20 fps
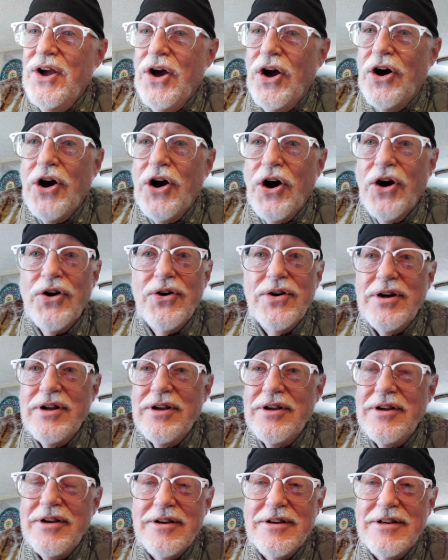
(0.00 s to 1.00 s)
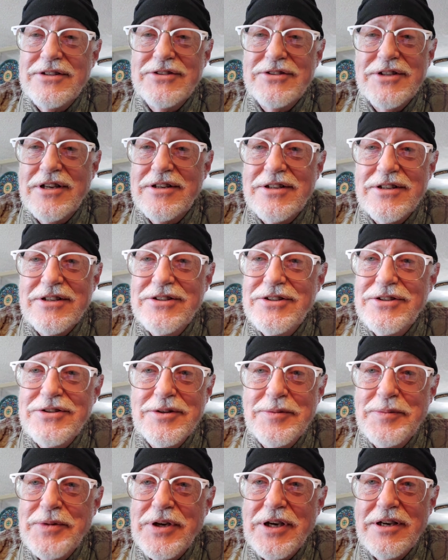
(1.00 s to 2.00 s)
oh, that's nothing new
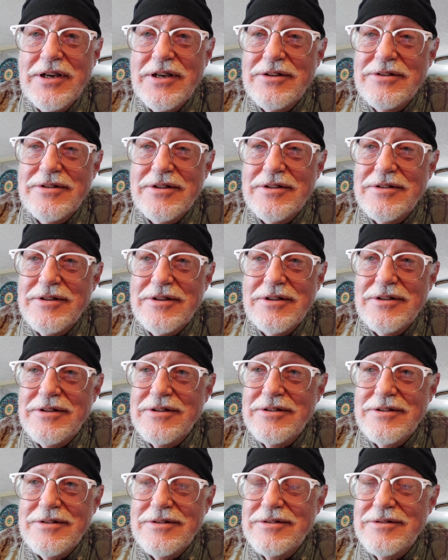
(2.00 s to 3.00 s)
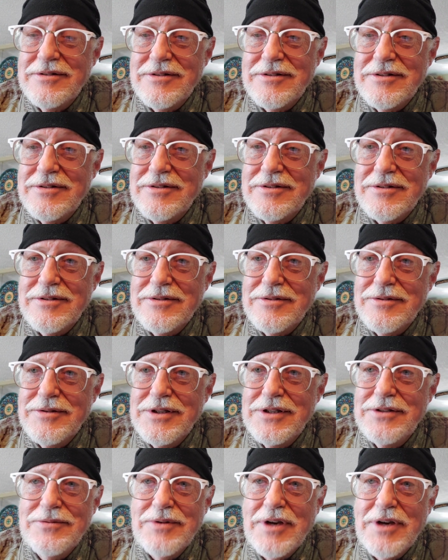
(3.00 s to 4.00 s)
to me. Uh,
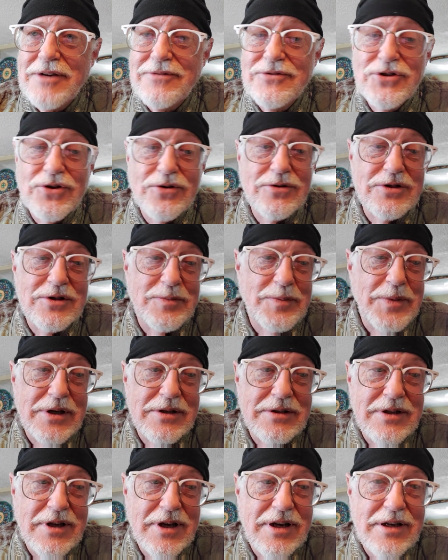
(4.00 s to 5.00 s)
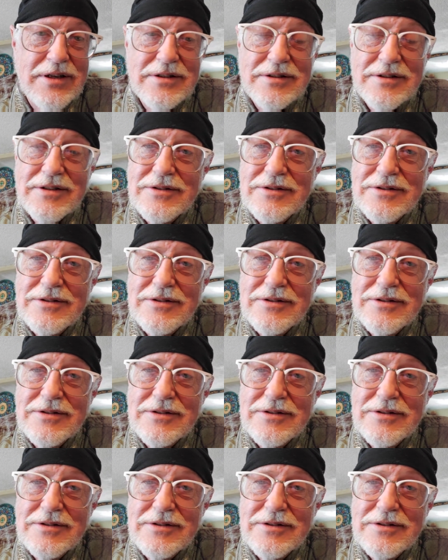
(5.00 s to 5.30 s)
we have jokes about that.